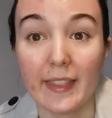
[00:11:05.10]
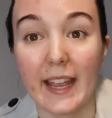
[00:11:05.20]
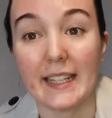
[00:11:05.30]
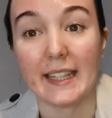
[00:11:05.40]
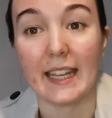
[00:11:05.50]

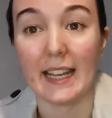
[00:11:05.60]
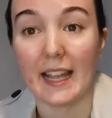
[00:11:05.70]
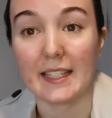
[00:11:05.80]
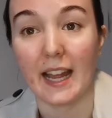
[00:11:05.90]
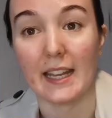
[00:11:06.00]
that is the
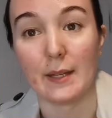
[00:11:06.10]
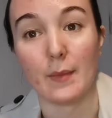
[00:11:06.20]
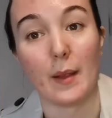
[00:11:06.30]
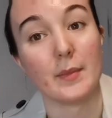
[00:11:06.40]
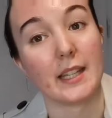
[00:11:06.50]
last
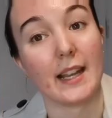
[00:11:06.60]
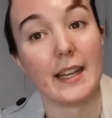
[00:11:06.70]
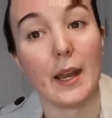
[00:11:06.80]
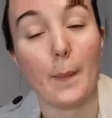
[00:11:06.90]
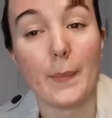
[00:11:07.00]
item that I'm
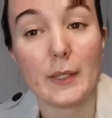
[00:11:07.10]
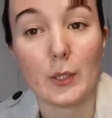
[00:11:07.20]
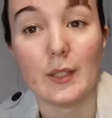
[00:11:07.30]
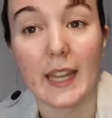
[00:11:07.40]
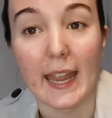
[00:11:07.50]
styling up
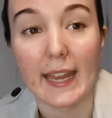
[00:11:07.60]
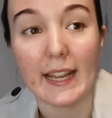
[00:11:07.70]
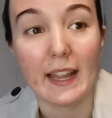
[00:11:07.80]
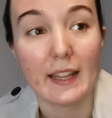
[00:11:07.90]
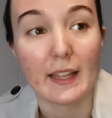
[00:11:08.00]

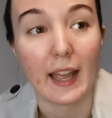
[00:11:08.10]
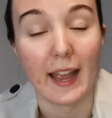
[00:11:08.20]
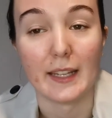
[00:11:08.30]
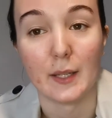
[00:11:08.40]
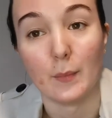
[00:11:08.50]
today,
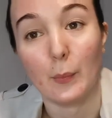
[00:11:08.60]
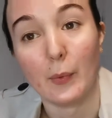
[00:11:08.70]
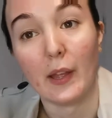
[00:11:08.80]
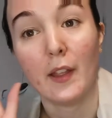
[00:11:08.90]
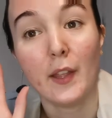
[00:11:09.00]
item
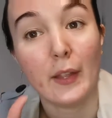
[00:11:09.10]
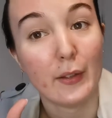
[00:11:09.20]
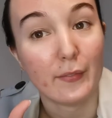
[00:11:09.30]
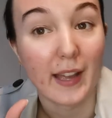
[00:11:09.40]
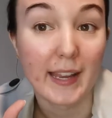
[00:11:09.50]
number
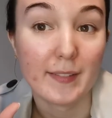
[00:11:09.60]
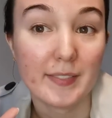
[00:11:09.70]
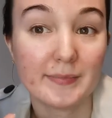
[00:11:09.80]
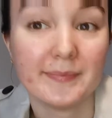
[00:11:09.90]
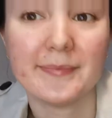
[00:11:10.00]

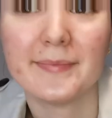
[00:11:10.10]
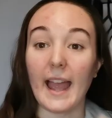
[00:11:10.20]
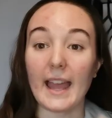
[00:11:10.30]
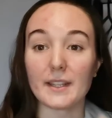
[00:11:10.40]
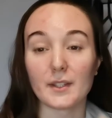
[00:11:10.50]
5.
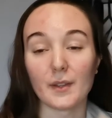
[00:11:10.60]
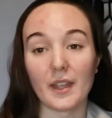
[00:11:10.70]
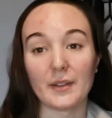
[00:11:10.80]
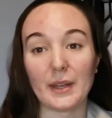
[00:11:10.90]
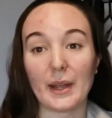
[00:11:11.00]
And so
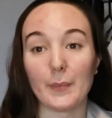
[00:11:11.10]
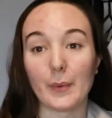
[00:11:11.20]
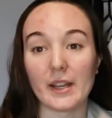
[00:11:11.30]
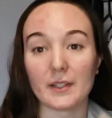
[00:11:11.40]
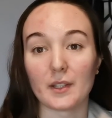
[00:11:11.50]
that now
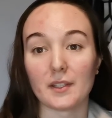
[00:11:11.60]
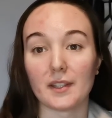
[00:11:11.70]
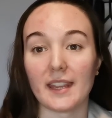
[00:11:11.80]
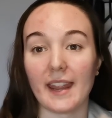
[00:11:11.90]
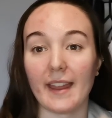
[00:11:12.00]
brings us
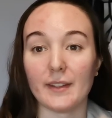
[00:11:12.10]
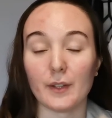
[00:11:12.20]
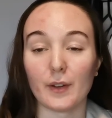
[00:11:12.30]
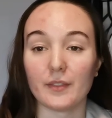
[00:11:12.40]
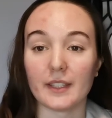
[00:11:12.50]
to the
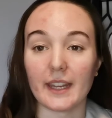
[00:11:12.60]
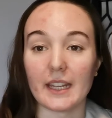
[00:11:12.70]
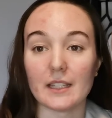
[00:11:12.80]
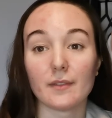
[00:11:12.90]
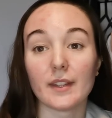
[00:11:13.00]
end of
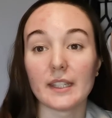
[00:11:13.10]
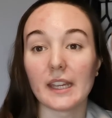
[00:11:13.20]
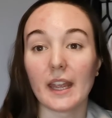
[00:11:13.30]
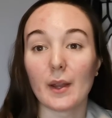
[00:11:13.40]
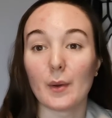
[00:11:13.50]
today's
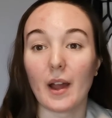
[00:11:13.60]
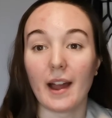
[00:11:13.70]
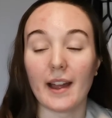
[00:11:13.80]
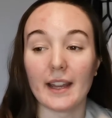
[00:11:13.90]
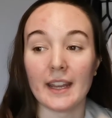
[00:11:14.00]
video.
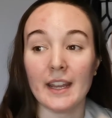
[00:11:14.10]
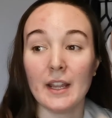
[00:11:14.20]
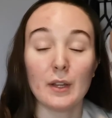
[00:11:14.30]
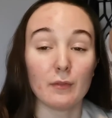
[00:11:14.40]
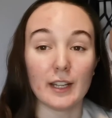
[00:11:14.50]
I
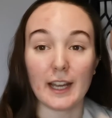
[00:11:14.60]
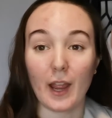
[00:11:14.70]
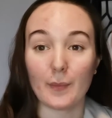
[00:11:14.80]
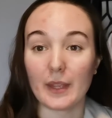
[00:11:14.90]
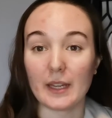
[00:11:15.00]
really
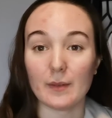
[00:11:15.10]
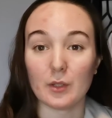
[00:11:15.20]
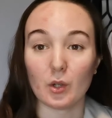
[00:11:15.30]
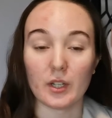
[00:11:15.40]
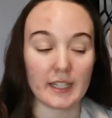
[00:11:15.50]
hope that you
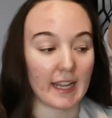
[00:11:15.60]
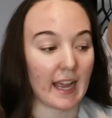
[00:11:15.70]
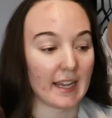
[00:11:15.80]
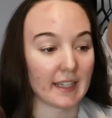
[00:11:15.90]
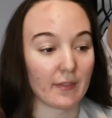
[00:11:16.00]
enjoyed
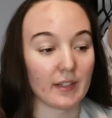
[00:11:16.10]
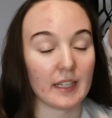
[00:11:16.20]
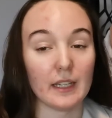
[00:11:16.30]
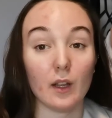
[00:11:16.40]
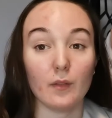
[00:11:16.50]
it. I
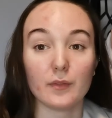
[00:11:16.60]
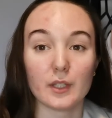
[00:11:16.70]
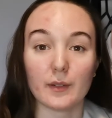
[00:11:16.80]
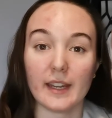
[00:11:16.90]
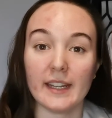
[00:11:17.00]
definitely love
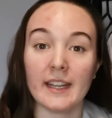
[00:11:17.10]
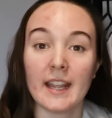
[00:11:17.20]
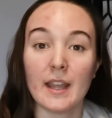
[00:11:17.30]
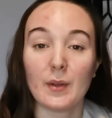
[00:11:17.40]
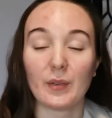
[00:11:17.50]

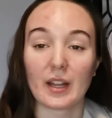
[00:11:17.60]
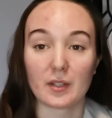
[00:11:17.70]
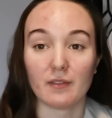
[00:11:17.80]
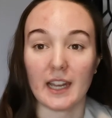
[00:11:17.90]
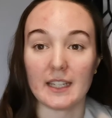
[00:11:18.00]
doing
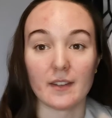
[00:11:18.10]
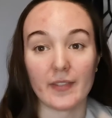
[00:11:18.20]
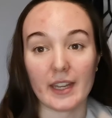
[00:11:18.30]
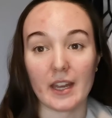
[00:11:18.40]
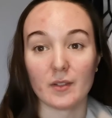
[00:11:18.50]
fashion related
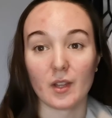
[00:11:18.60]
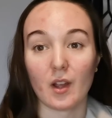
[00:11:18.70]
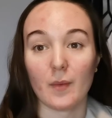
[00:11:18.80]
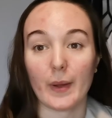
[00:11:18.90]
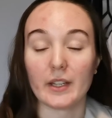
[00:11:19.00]
videos
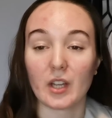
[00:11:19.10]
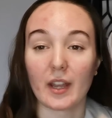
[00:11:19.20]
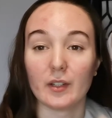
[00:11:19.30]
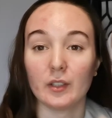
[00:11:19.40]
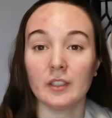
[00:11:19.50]
on my
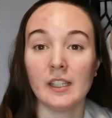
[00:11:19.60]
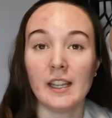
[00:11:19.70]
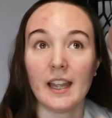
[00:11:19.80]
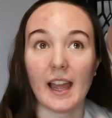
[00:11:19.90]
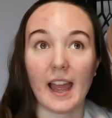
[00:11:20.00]
channel.
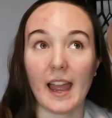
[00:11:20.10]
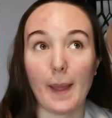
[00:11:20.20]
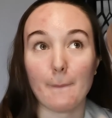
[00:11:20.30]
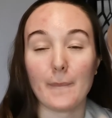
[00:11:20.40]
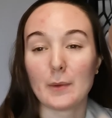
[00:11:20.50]

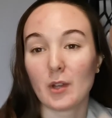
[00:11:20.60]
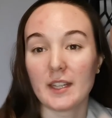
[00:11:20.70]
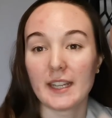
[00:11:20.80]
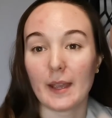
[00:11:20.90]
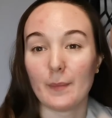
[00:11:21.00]
I'm
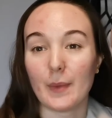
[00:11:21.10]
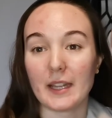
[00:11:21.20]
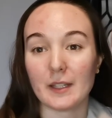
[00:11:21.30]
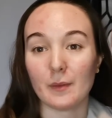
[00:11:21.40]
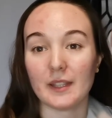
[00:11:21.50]
trying to get
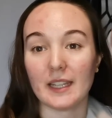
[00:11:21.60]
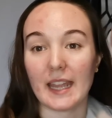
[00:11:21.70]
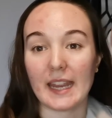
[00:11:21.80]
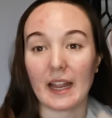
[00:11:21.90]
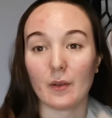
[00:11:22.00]
better with the
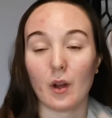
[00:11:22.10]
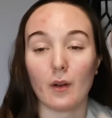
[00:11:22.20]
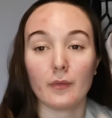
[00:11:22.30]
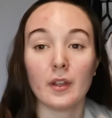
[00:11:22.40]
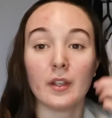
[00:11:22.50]
layout
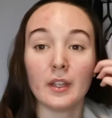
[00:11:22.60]
of